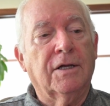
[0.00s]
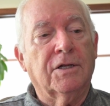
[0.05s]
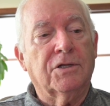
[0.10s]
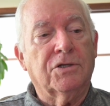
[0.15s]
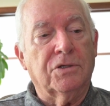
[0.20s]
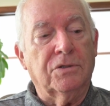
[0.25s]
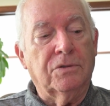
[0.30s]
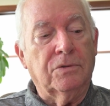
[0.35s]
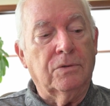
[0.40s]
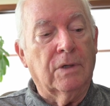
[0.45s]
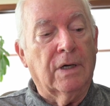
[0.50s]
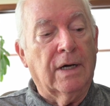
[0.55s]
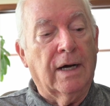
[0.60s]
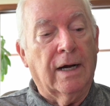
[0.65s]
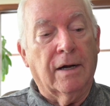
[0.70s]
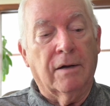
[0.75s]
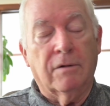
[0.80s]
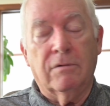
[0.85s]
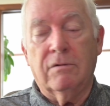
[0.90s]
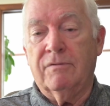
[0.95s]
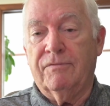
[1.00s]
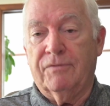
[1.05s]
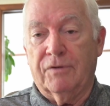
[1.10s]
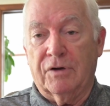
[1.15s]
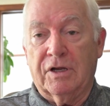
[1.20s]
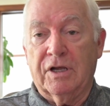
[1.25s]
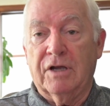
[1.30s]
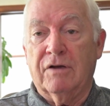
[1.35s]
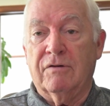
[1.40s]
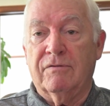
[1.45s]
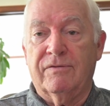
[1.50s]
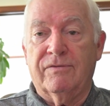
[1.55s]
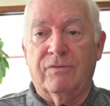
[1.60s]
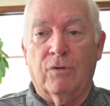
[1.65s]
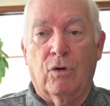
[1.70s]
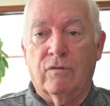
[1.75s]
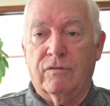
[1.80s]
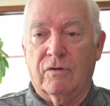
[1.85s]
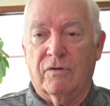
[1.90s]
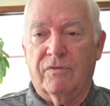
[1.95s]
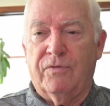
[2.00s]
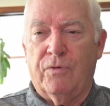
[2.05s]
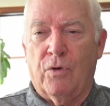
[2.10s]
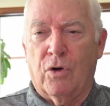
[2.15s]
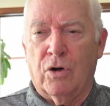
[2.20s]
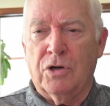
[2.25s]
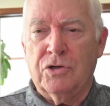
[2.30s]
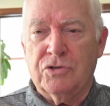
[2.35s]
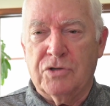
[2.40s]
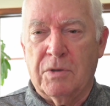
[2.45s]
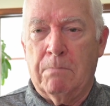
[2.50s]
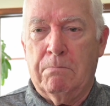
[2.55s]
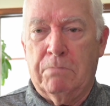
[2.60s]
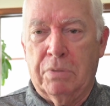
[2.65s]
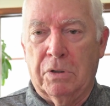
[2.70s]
to uh, forgive over $400